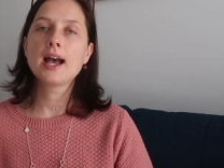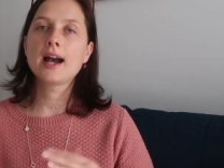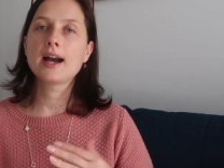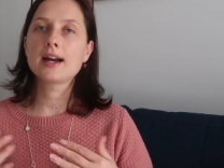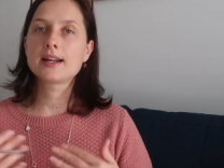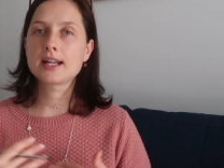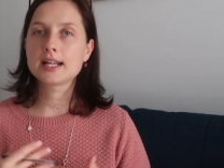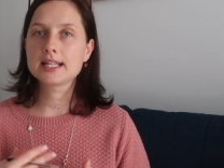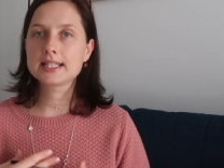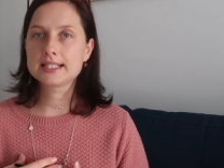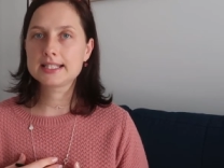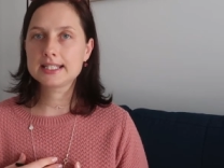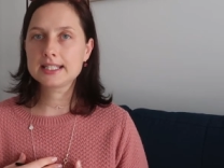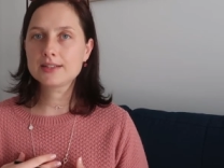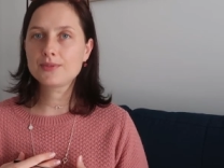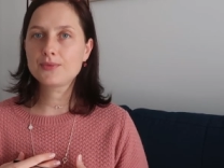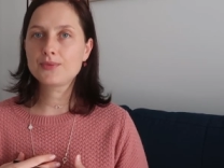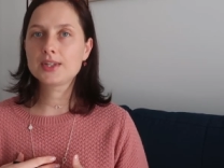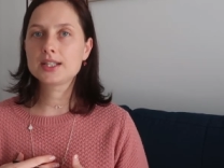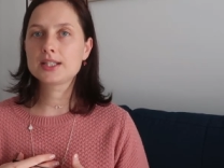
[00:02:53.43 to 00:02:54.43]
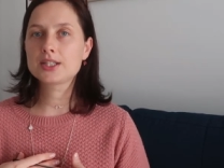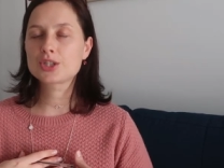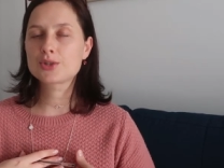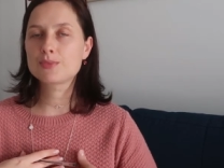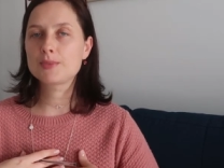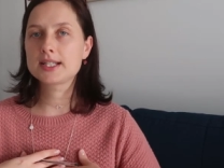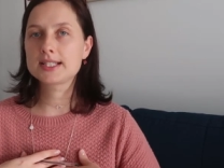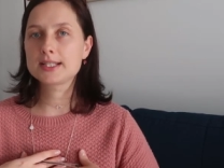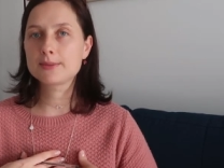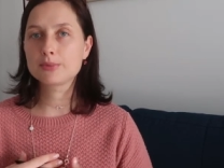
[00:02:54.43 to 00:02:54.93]
and I did
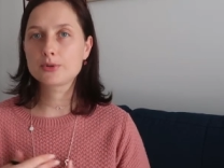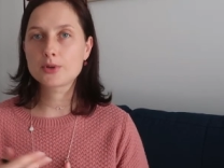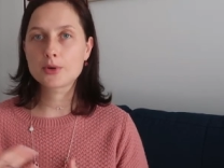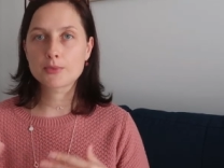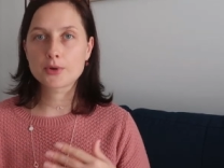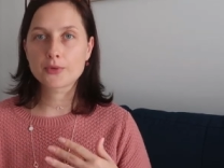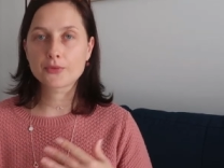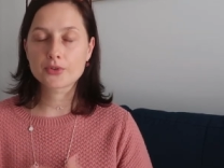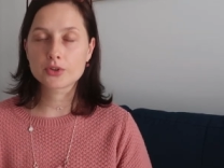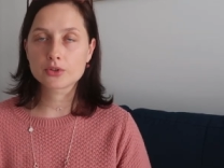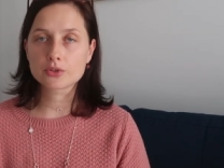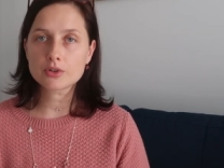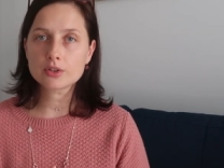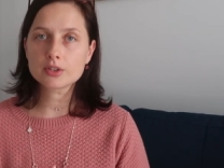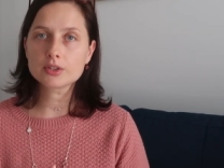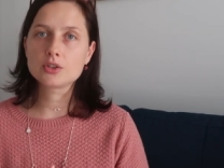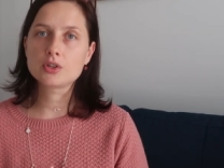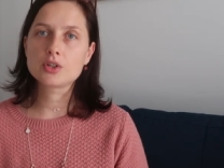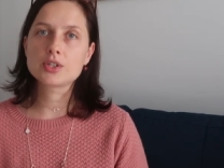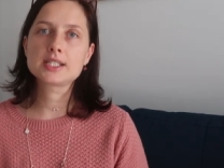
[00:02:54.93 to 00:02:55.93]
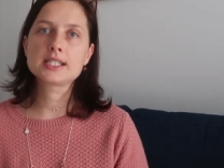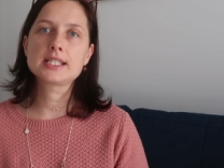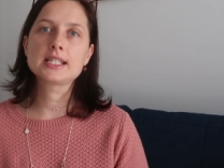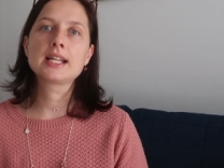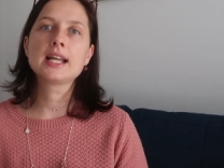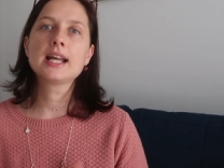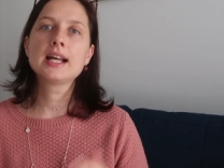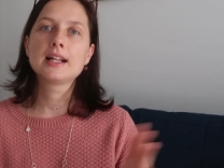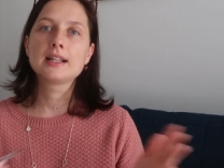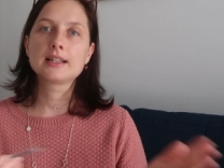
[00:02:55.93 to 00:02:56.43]
finish my Diploma of Enrolled Nursing